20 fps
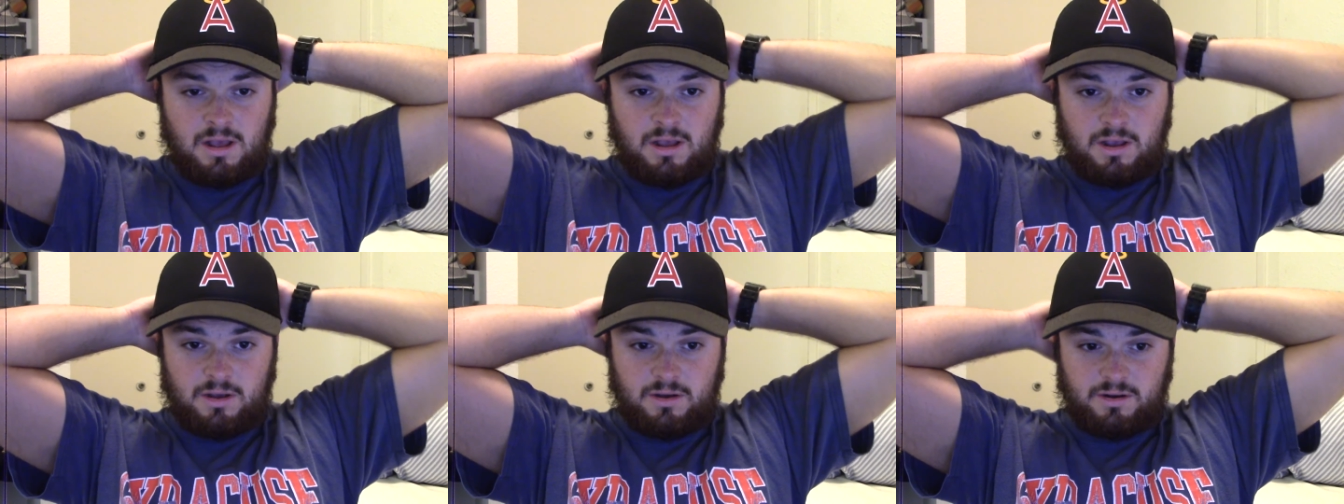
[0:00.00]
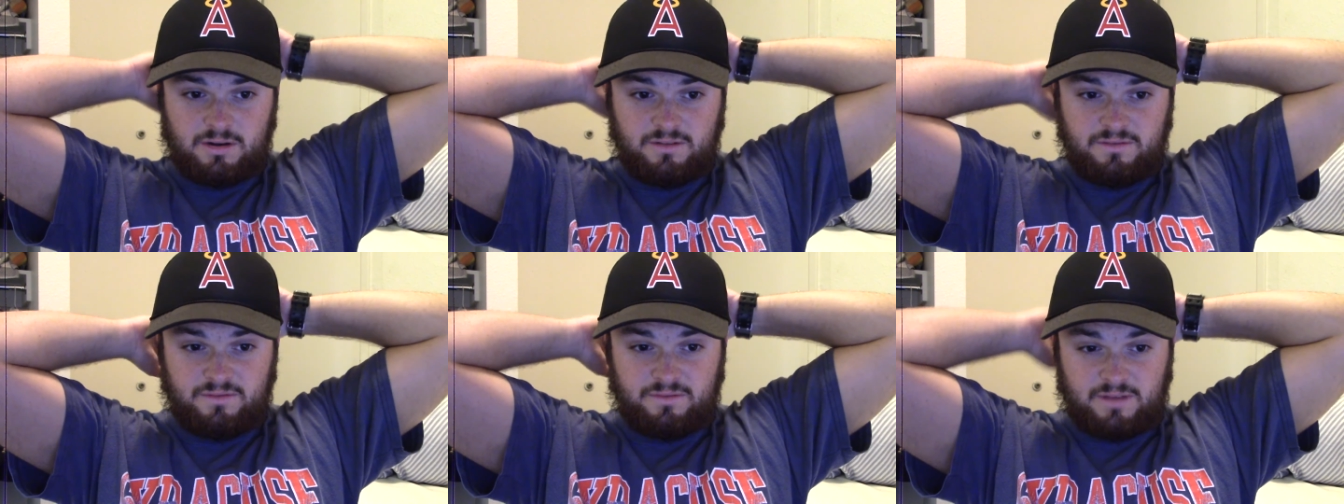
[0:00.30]
could
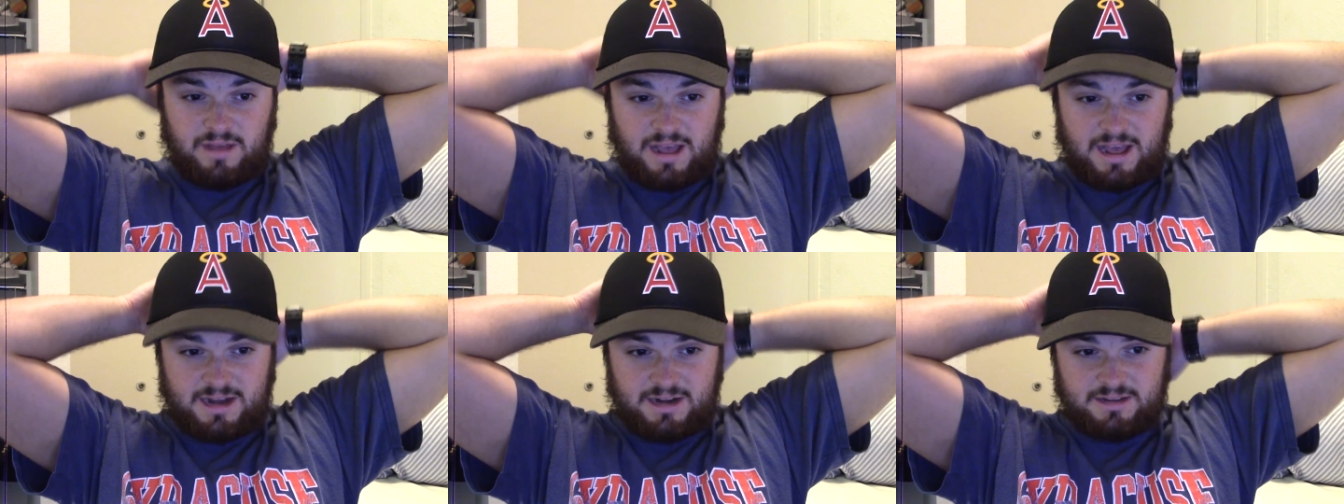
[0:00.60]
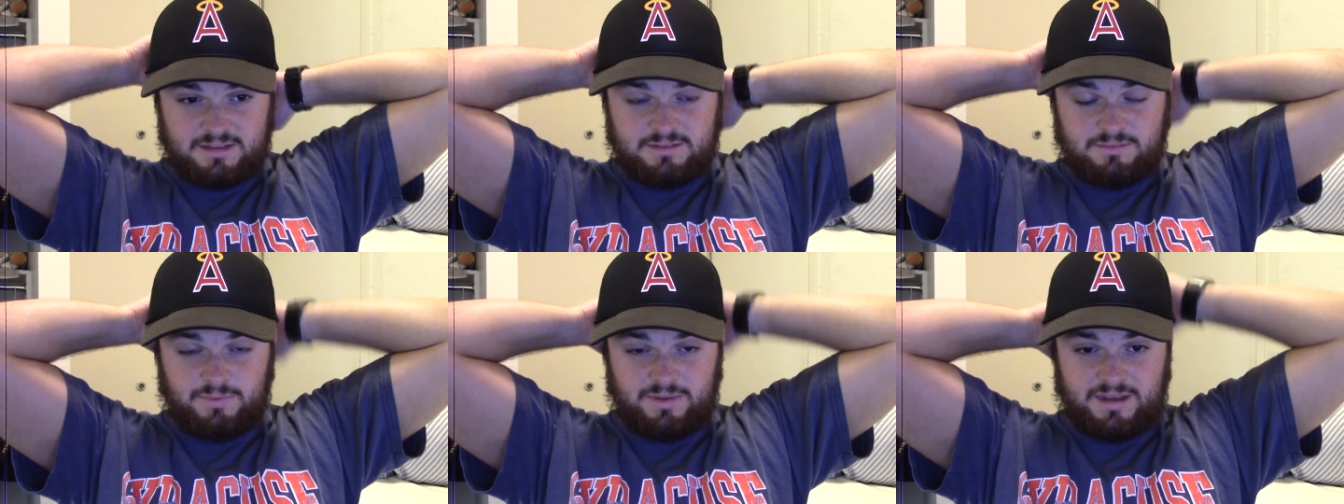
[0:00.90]
have had
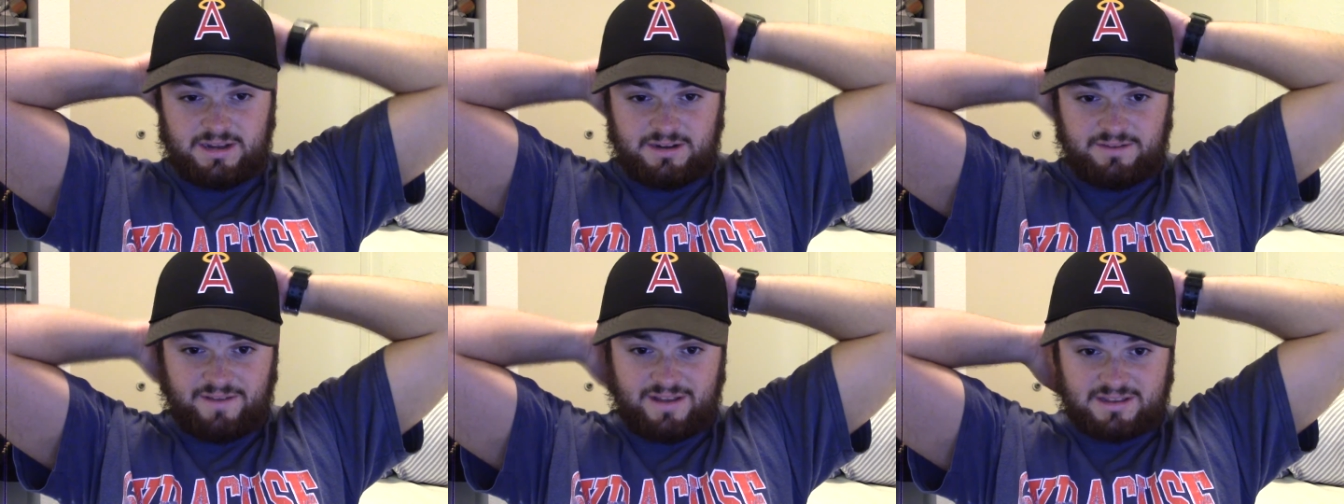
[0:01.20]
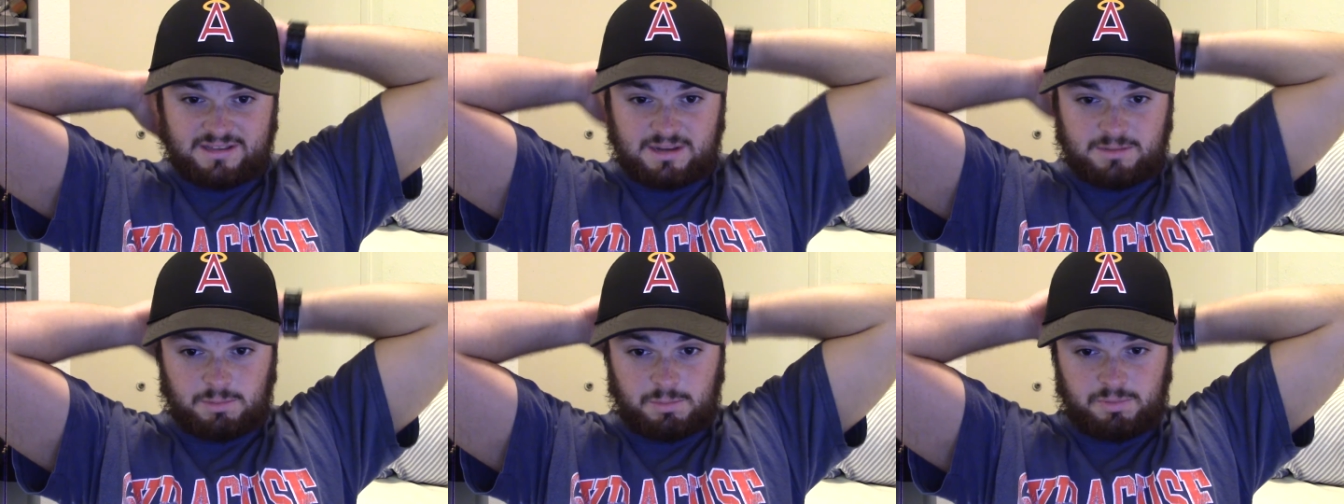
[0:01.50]
a we could have
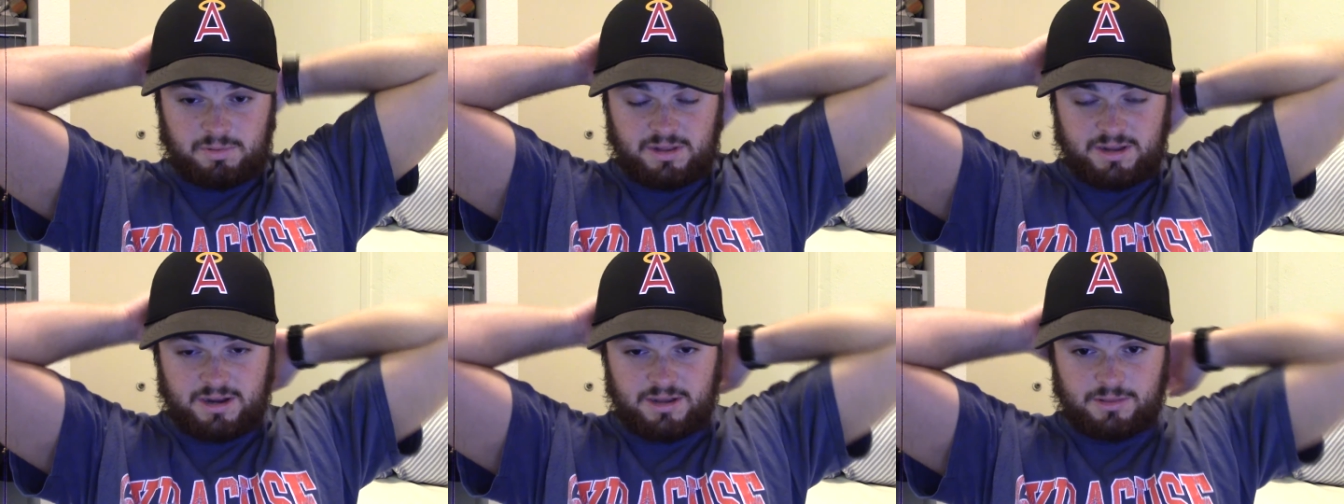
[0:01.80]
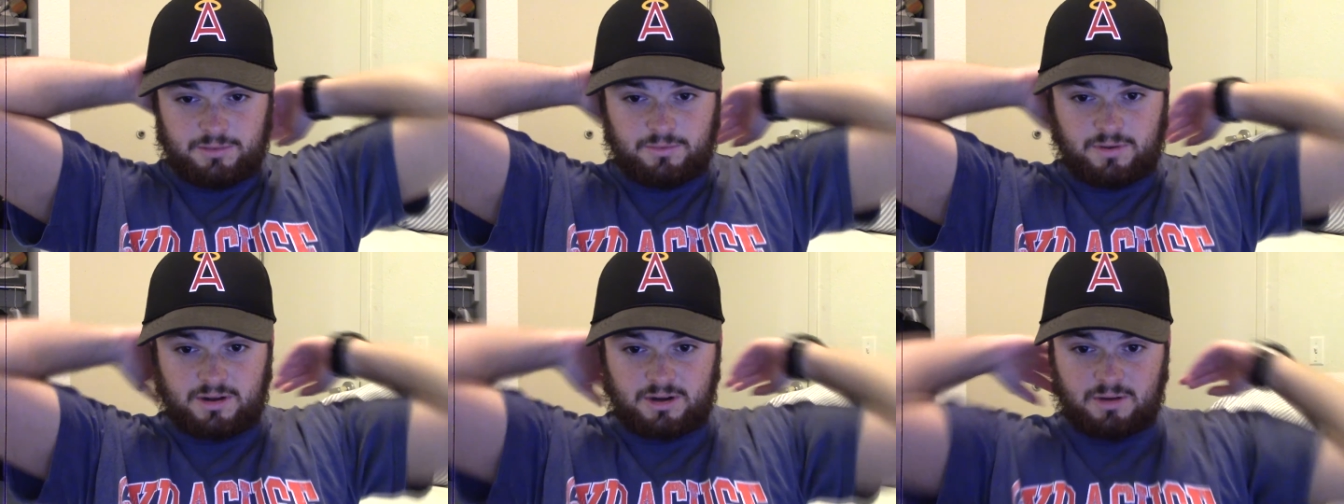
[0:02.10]
had double play on
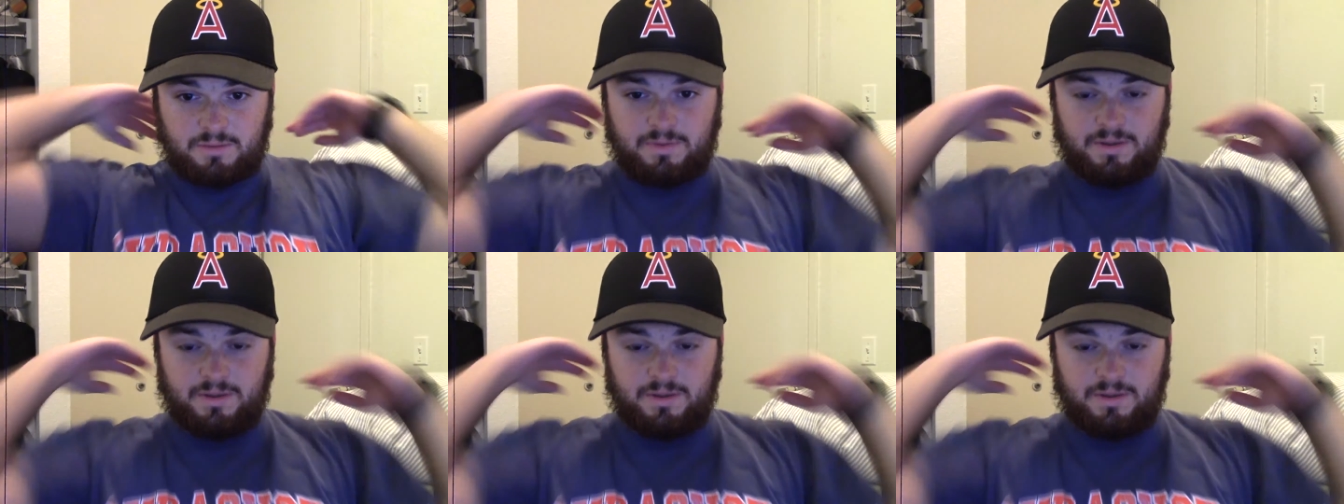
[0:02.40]
the runner,